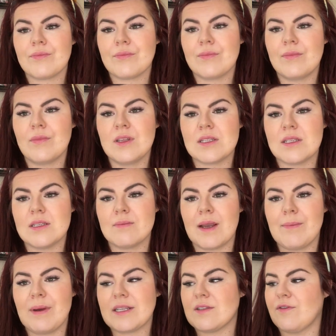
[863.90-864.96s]
This is my
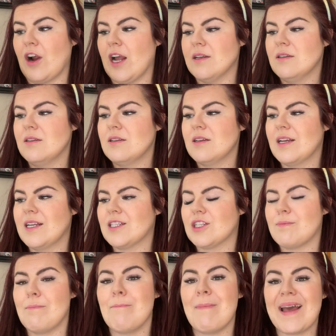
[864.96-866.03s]
best friend. It's
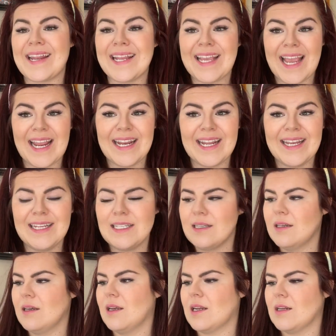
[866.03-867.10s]
medicated,
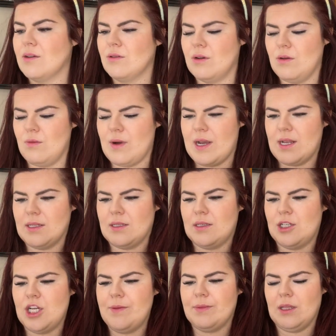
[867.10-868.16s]
and I don't know why it's
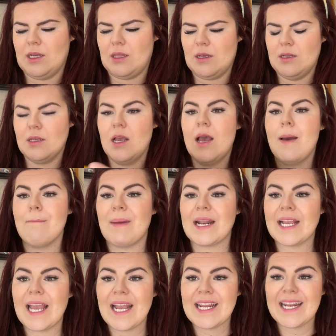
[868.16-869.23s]
shaped like this.
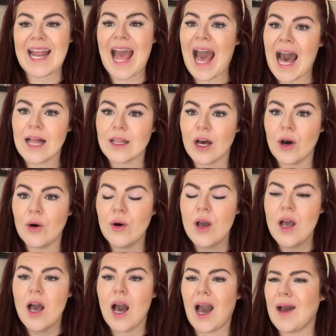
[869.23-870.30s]
Medicated aloe,
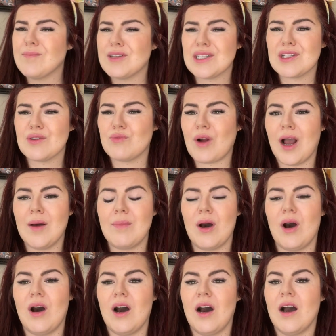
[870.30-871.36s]
just to rub
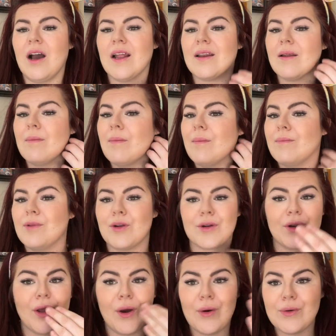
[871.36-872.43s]
on your
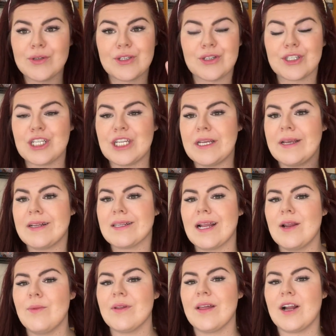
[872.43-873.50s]
nose, your cheeks,
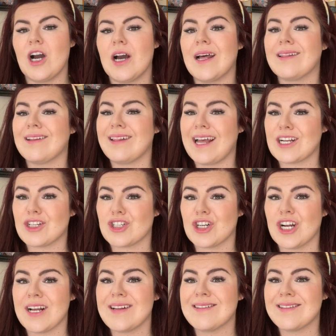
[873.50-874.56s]
anywhere that got a little
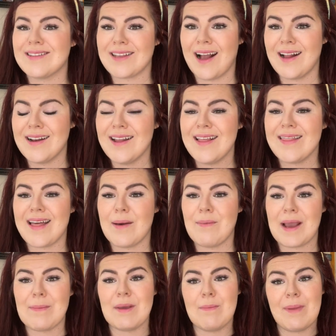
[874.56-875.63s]
extra sun that
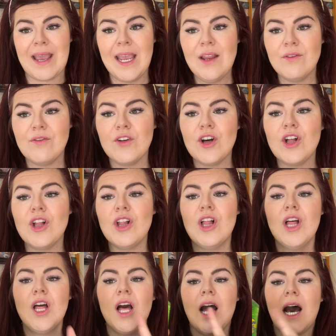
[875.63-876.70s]
might be painful.
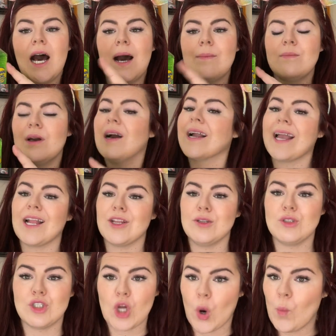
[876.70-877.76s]
Again, you
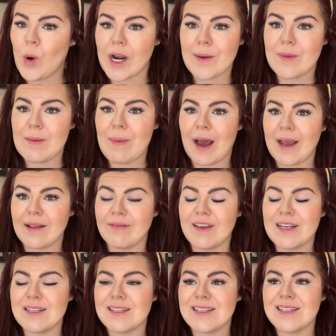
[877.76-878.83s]
don't want to be buying
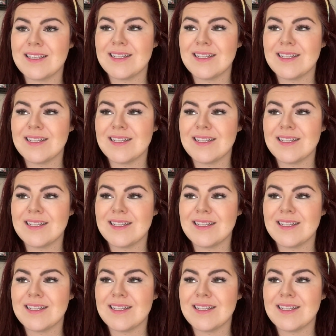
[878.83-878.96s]
this